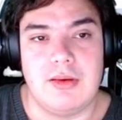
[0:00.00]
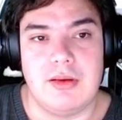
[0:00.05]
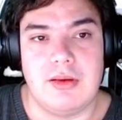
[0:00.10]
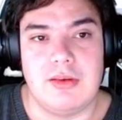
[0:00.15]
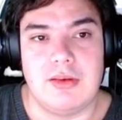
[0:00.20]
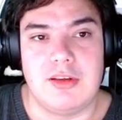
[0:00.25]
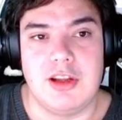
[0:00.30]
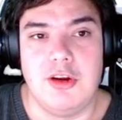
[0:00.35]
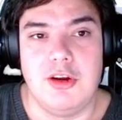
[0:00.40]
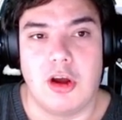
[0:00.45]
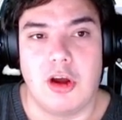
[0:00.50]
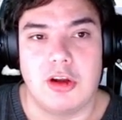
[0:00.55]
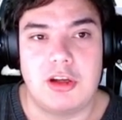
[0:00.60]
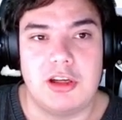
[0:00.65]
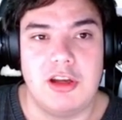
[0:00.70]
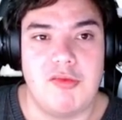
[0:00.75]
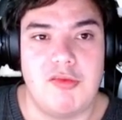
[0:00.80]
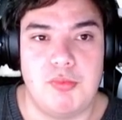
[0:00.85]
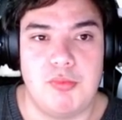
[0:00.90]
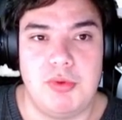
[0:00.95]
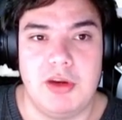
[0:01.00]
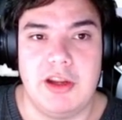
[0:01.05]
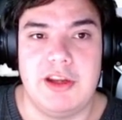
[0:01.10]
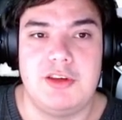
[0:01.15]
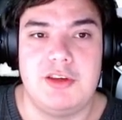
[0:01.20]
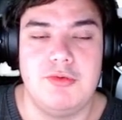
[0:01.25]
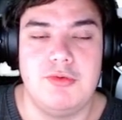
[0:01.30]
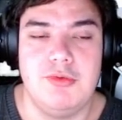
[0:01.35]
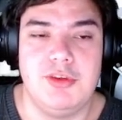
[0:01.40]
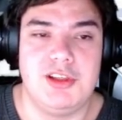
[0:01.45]
not displayed
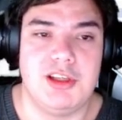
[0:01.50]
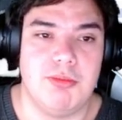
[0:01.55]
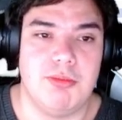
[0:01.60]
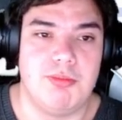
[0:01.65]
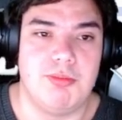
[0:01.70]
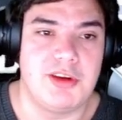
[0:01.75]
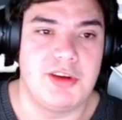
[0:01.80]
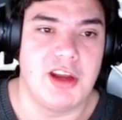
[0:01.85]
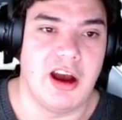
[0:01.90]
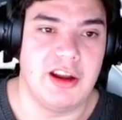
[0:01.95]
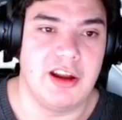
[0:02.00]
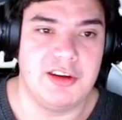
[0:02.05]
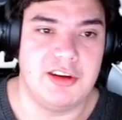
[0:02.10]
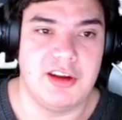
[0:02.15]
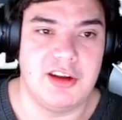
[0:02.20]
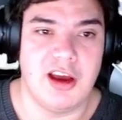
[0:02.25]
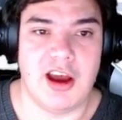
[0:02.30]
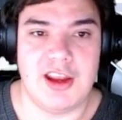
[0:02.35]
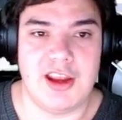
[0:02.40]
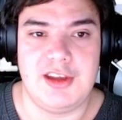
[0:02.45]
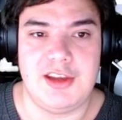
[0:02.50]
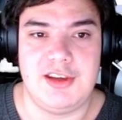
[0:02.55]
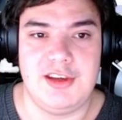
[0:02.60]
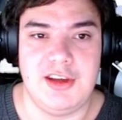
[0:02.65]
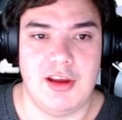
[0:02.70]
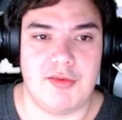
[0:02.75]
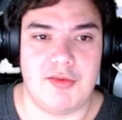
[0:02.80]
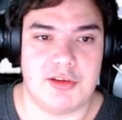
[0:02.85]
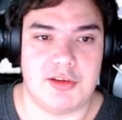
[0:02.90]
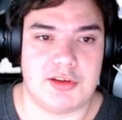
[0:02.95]
tooltip can't hide the
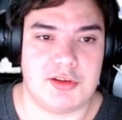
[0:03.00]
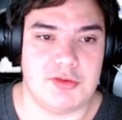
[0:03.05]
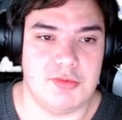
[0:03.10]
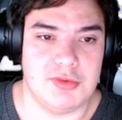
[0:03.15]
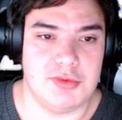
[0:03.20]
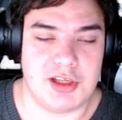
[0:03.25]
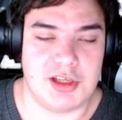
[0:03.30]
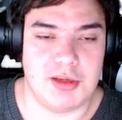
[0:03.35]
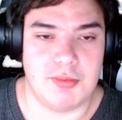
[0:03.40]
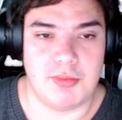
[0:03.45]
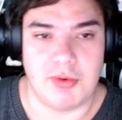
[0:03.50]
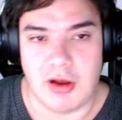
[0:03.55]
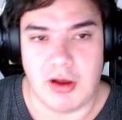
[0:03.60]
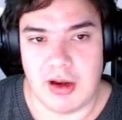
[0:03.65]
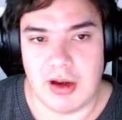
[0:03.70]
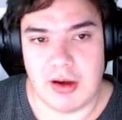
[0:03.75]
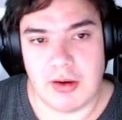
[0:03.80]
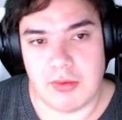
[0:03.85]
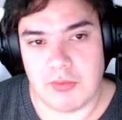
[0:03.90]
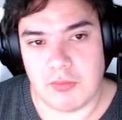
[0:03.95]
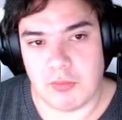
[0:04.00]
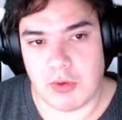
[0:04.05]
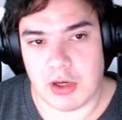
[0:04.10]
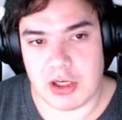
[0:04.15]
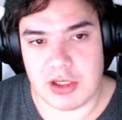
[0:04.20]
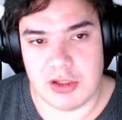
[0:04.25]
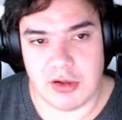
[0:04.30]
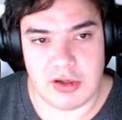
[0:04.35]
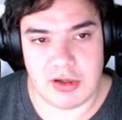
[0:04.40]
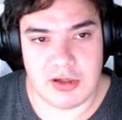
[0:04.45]
other tooltip and
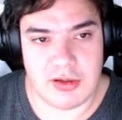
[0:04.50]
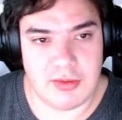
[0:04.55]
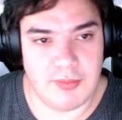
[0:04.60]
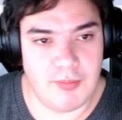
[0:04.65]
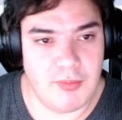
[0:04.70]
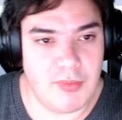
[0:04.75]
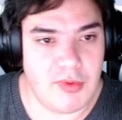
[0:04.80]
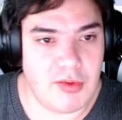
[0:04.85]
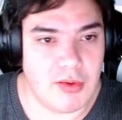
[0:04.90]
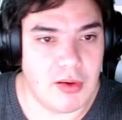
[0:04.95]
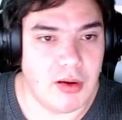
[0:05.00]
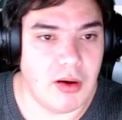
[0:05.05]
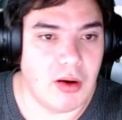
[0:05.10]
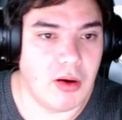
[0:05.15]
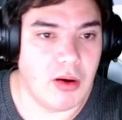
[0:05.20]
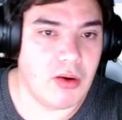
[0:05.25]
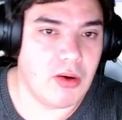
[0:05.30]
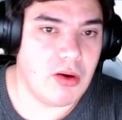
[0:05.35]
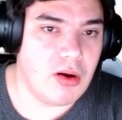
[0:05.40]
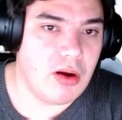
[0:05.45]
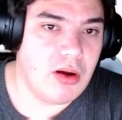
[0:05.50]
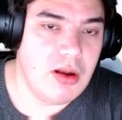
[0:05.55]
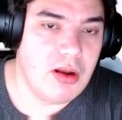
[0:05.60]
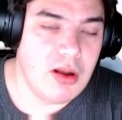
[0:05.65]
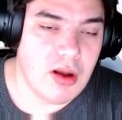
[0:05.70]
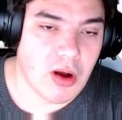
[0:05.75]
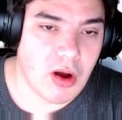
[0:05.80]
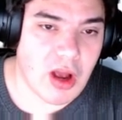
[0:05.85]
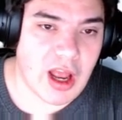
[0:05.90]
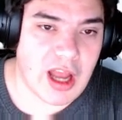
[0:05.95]
whatnot. So
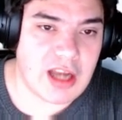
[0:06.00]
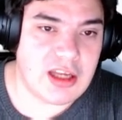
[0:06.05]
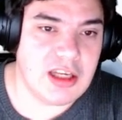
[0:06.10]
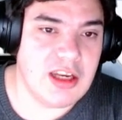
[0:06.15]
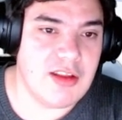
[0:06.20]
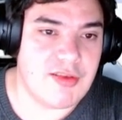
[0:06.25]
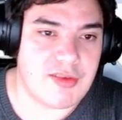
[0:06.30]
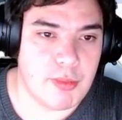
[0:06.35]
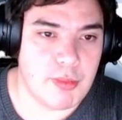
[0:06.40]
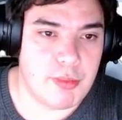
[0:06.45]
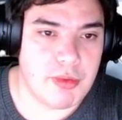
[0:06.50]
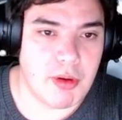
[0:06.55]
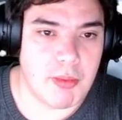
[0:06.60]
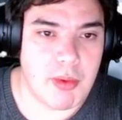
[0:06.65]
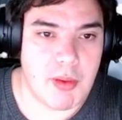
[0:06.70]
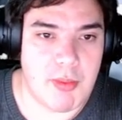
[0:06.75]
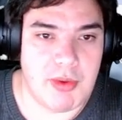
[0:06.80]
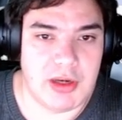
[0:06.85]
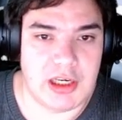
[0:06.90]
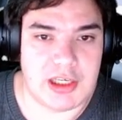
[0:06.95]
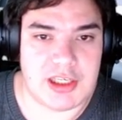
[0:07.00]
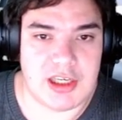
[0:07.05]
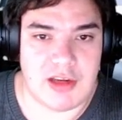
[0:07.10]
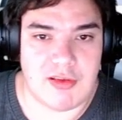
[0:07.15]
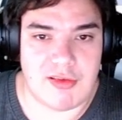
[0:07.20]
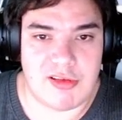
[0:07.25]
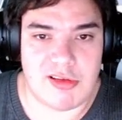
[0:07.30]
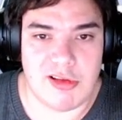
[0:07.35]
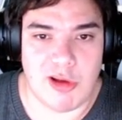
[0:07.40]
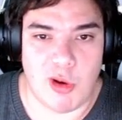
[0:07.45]
at least the probability
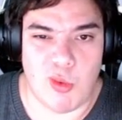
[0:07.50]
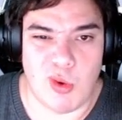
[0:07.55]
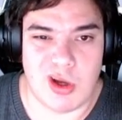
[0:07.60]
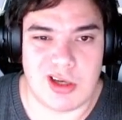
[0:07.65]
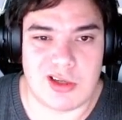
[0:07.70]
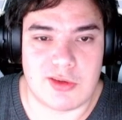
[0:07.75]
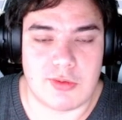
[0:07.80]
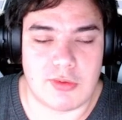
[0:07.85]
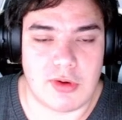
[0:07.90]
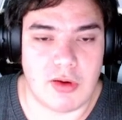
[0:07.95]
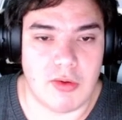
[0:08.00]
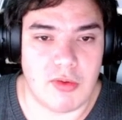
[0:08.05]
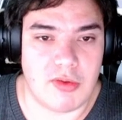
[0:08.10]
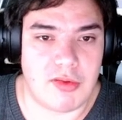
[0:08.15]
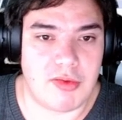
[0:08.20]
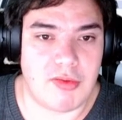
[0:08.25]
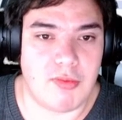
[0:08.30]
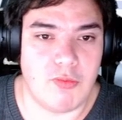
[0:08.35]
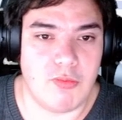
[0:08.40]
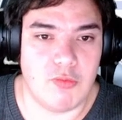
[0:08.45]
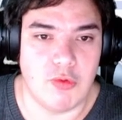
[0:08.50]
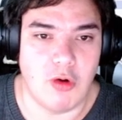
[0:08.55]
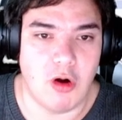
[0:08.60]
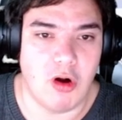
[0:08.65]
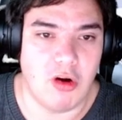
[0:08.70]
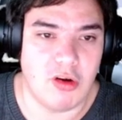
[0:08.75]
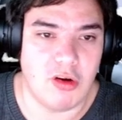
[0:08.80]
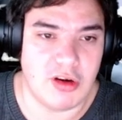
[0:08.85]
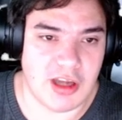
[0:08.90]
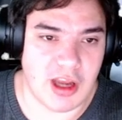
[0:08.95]
is lower to go
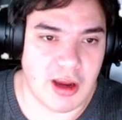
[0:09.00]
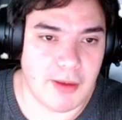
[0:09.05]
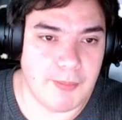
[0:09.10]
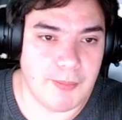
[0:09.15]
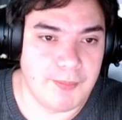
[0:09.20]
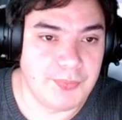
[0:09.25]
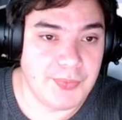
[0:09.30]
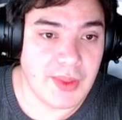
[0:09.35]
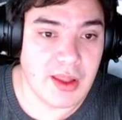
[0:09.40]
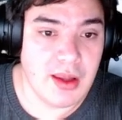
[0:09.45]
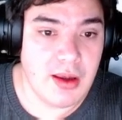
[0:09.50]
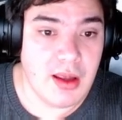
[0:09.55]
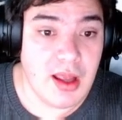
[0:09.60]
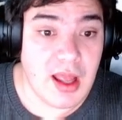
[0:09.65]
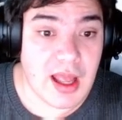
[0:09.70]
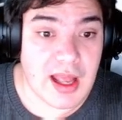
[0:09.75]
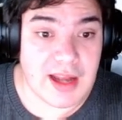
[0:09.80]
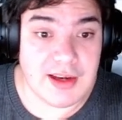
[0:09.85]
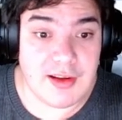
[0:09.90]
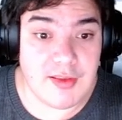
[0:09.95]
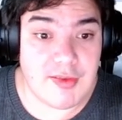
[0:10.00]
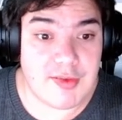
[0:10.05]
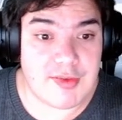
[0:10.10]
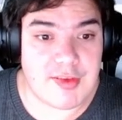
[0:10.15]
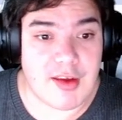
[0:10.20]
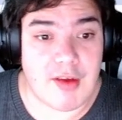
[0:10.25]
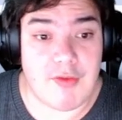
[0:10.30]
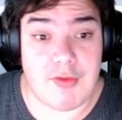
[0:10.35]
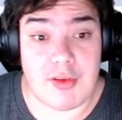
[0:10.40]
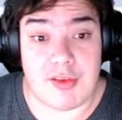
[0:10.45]
wrong there. And this is
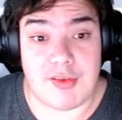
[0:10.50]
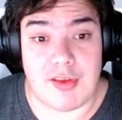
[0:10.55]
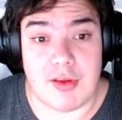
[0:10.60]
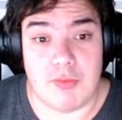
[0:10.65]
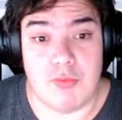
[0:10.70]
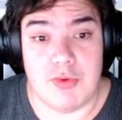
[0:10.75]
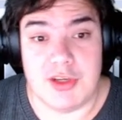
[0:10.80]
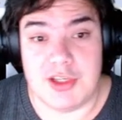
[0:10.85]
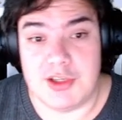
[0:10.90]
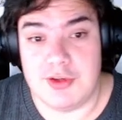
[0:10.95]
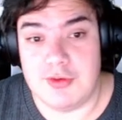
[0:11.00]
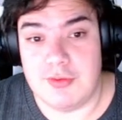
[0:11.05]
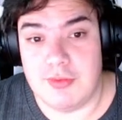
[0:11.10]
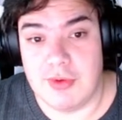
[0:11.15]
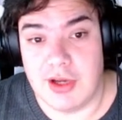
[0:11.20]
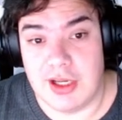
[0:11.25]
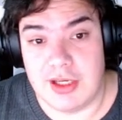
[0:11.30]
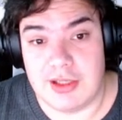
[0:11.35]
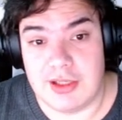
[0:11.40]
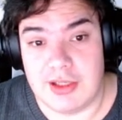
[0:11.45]
everything we do. And